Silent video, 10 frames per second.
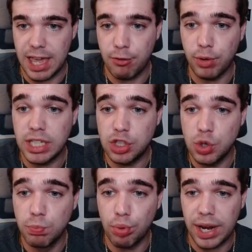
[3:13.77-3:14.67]
If we do
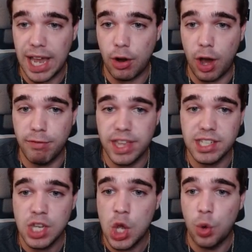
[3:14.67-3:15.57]
break out of
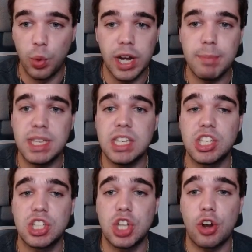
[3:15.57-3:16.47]
this, we're going to be
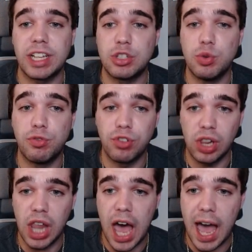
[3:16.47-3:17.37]
starting to
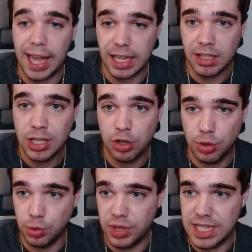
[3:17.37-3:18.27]
fly
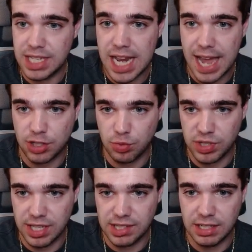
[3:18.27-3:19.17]
through these next
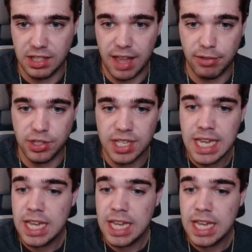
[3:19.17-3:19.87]
resistance levels.